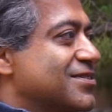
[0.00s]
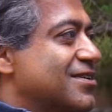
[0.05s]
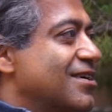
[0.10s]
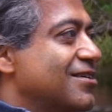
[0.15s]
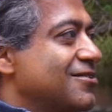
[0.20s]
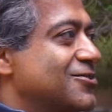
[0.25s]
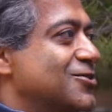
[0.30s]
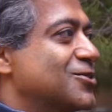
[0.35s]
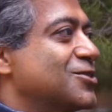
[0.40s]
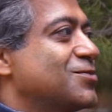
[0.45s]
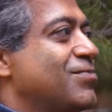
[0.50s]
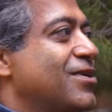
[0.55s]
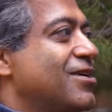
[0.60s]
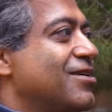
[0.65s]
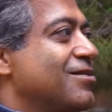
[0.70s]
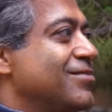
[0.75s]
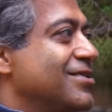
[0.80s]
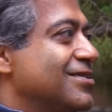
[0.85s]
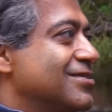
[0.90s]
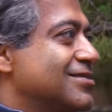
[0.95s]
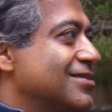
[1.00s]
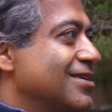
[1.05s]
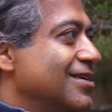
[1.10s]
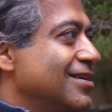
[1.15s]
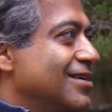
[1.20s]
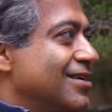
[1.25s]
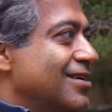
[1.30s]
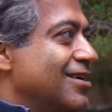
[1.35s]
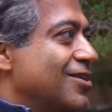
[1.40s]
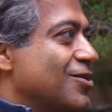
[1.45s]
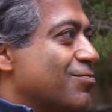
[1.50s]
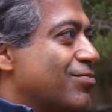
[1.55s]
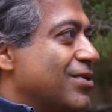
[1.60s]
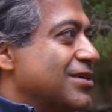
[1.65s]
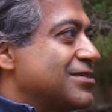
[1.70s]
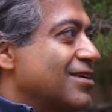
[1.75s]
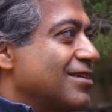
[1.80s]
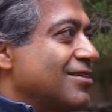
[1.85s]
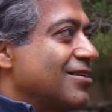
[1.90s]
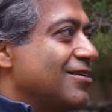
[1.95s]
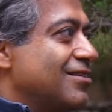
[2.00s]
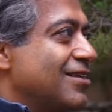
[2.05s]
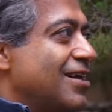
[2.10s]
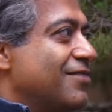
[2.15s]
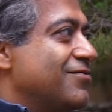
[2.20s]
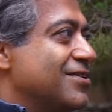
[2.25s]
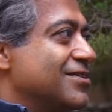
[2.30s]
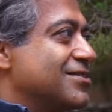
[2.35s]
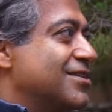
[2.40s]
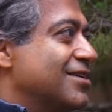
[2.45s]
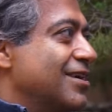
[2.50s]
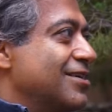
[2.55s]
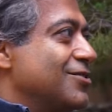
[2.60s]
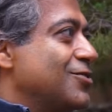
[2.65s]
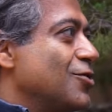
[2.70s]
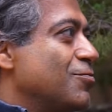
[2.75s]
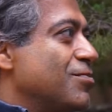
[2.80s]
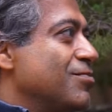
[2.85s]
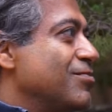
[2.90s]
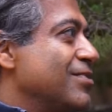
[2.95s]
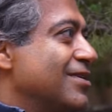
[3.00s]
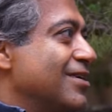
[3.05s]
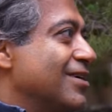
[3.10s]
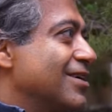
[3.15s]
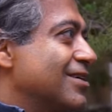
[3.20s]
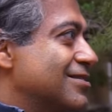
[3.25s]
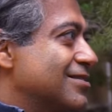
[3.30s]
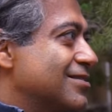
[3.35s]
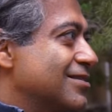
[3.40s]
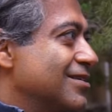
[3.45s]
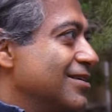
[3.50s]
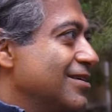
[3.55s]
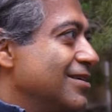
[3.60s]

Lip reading: Skinner's experiments, you know, pressing little levers to get dopamine hits.